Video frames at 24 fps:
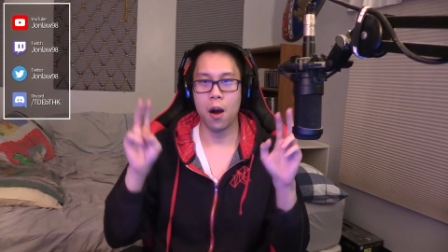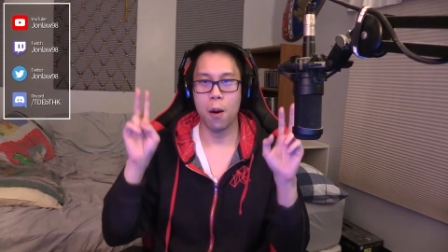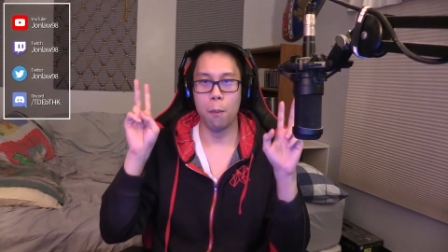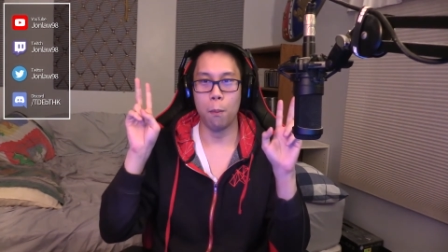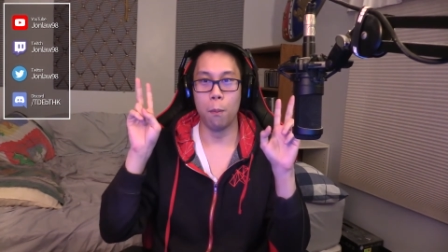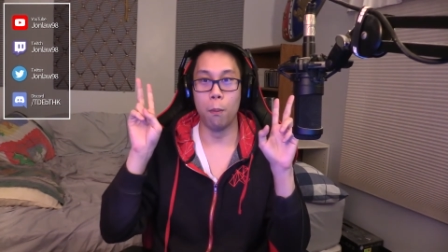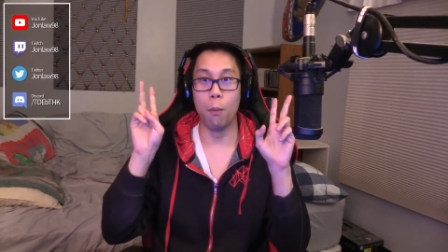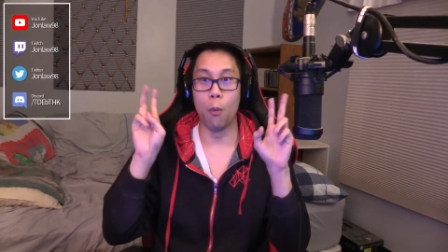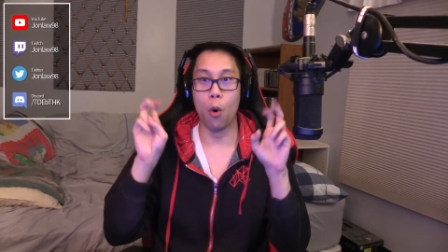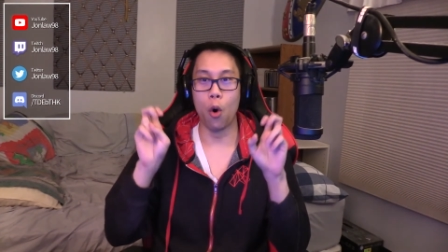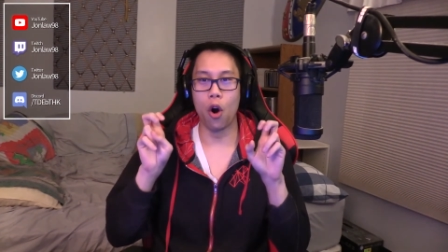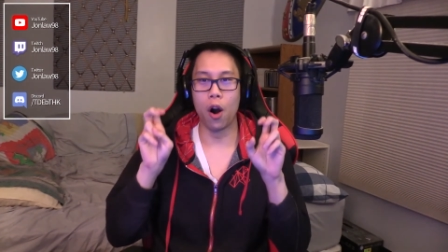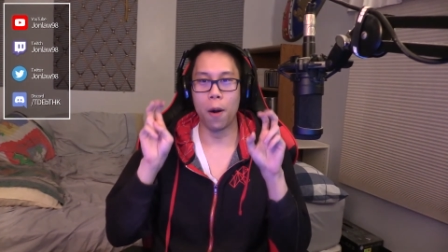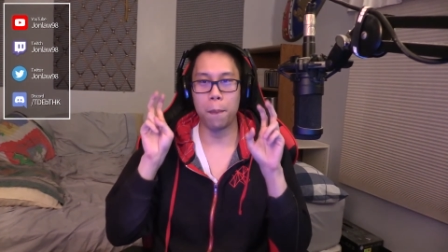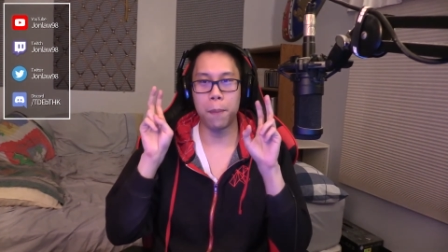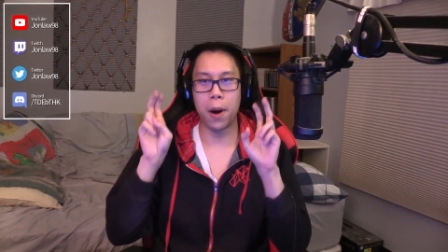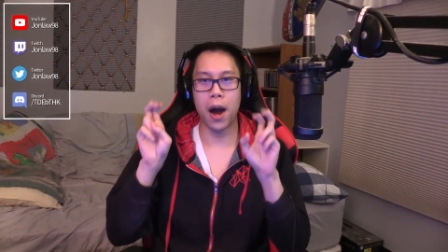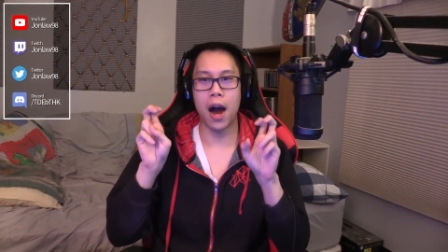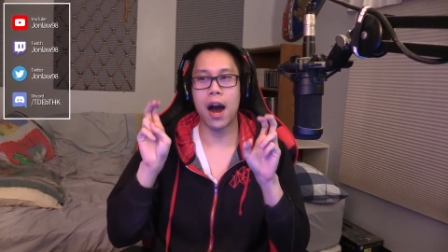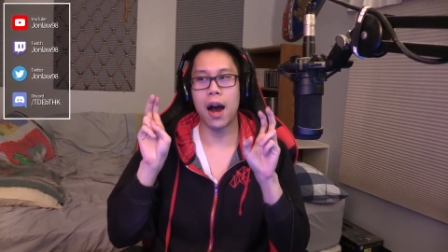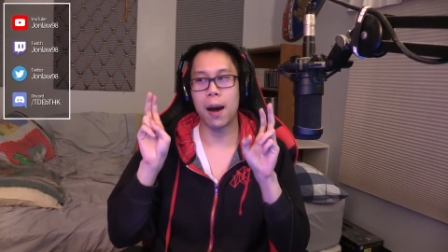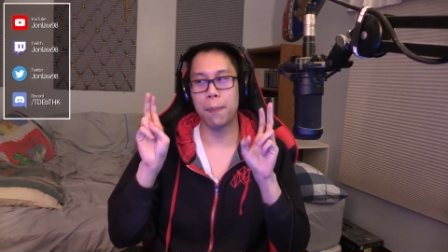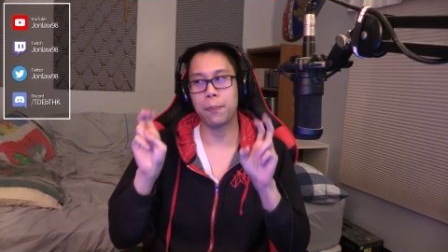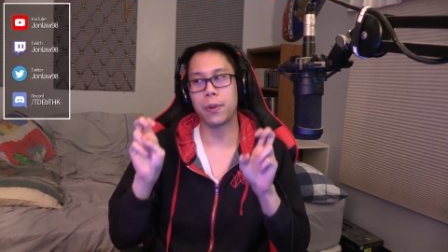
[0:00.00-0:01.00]
more
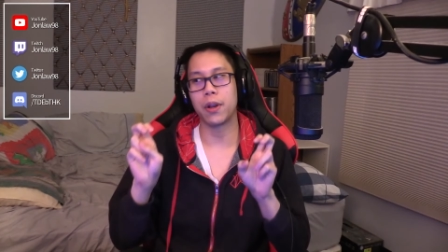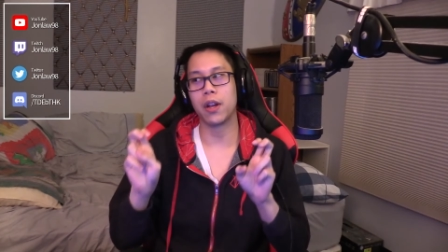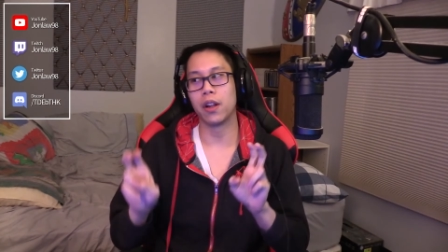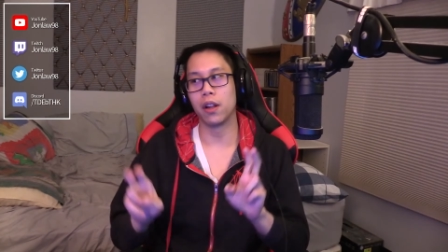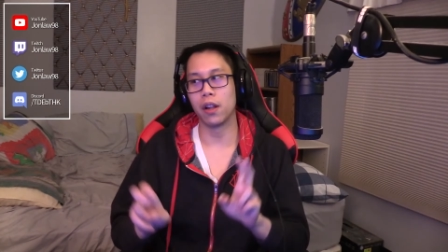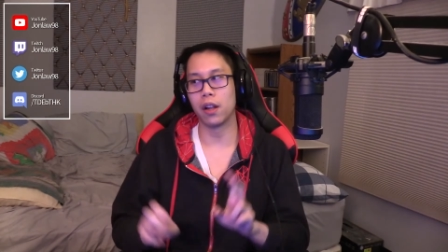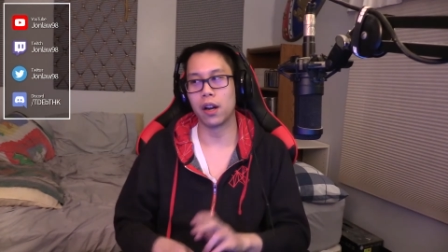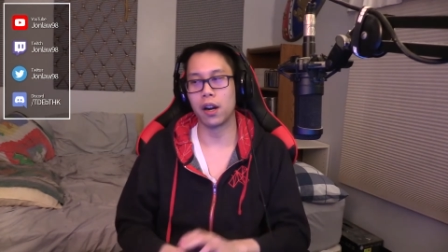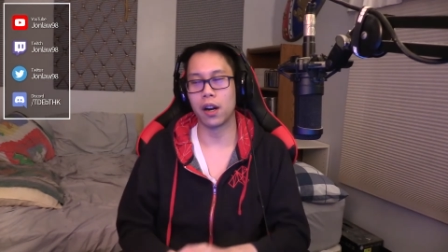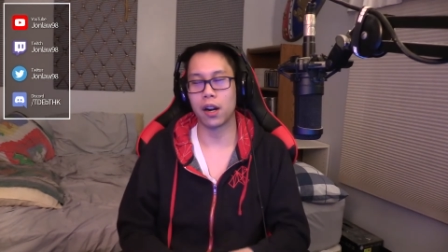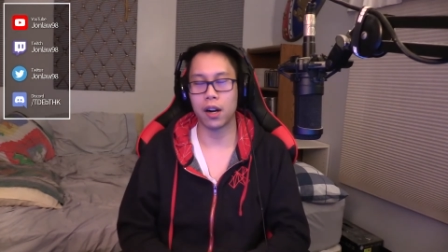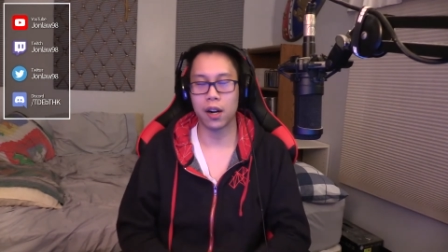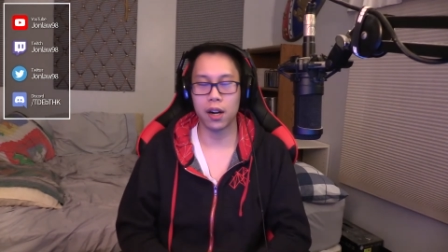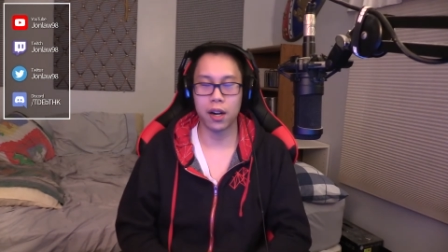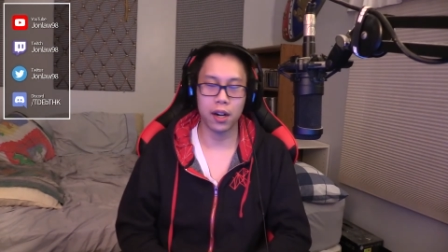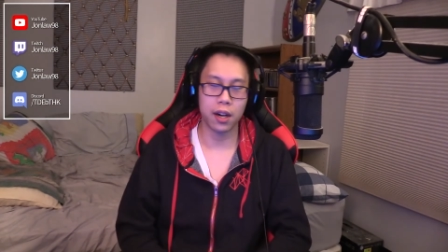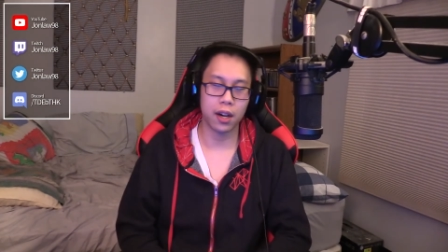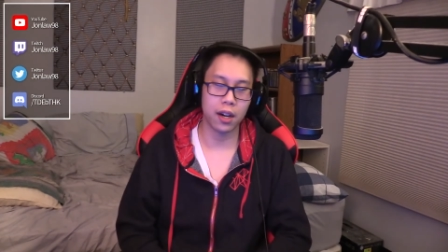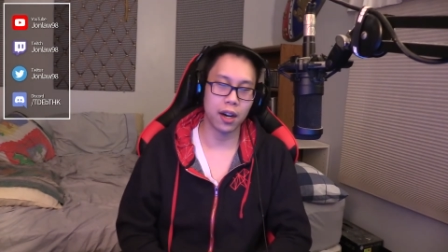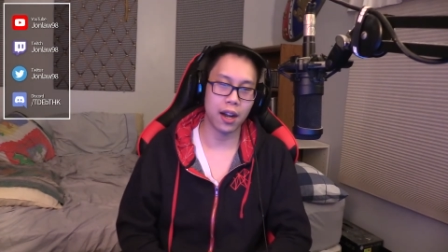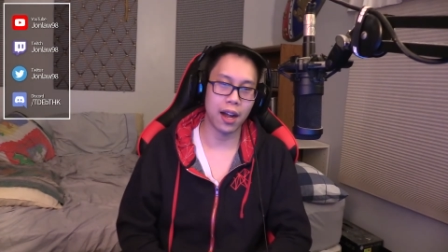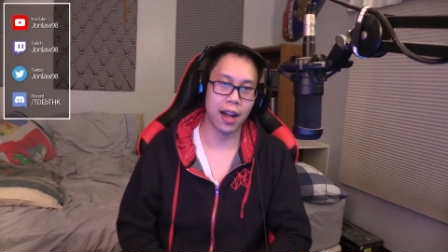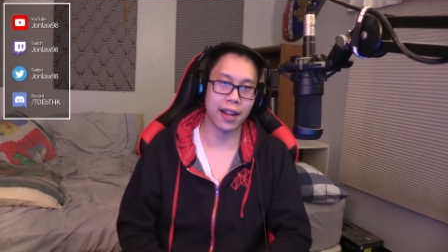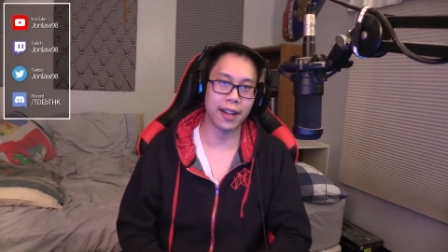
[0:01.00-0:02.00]
popular,
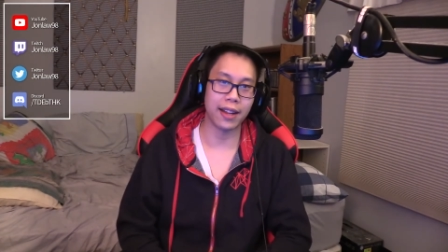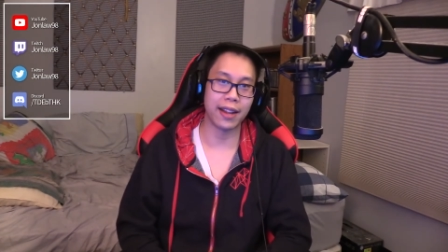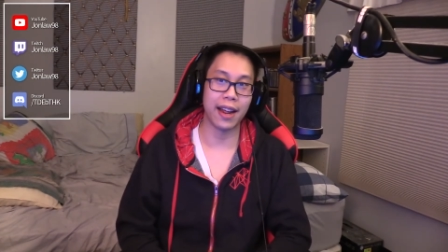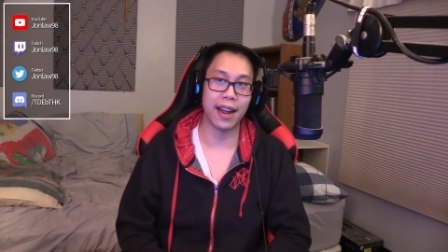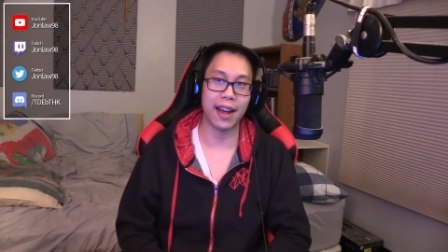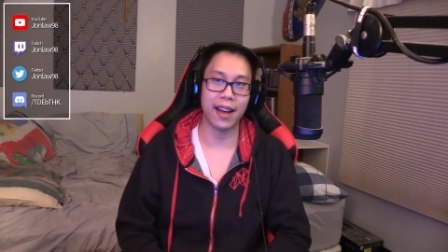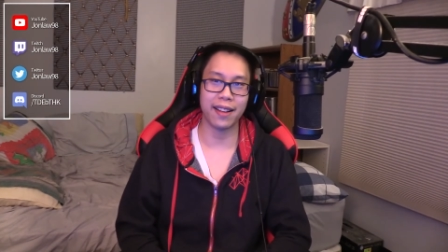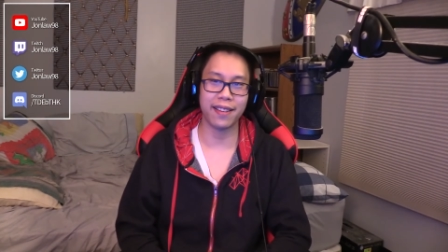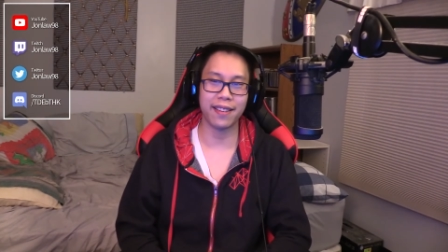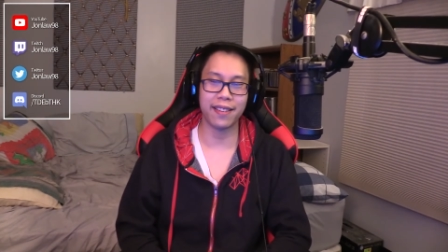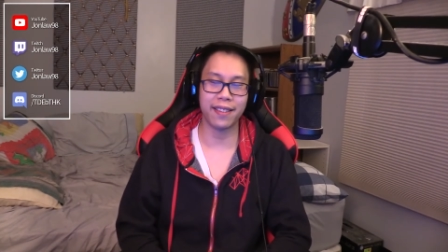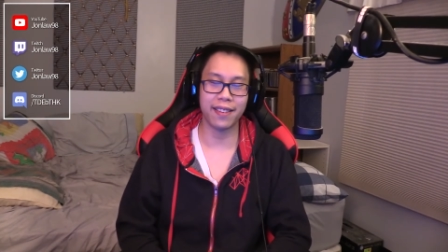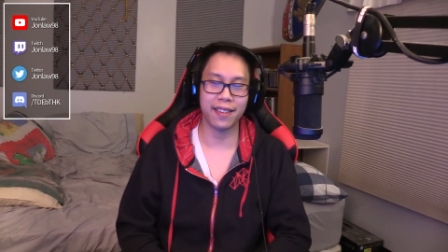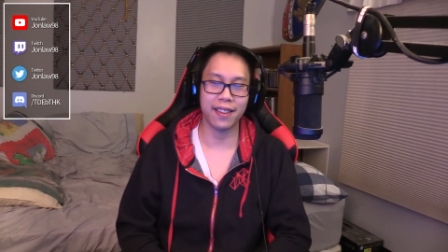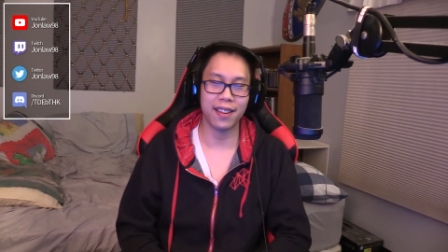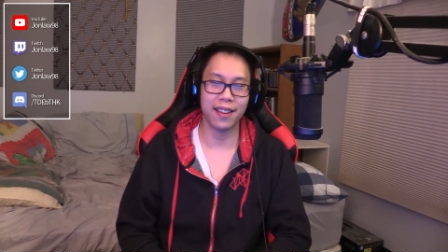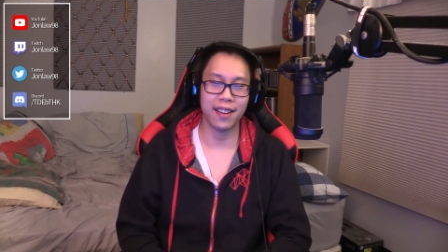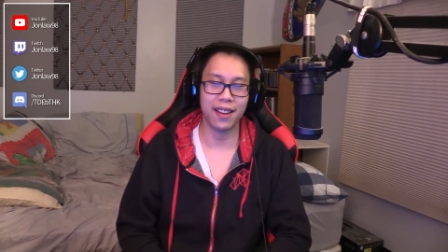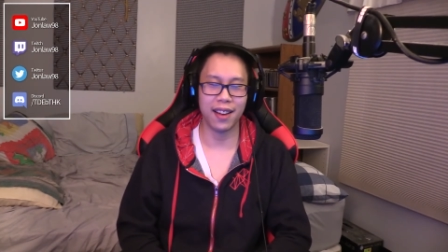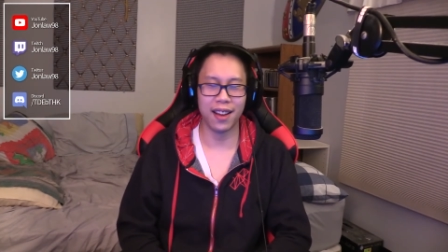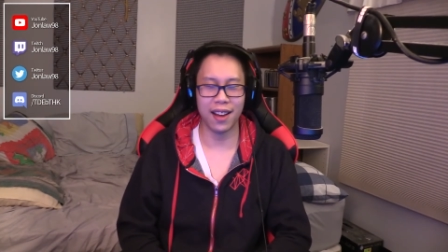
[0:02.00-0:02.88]
I guess,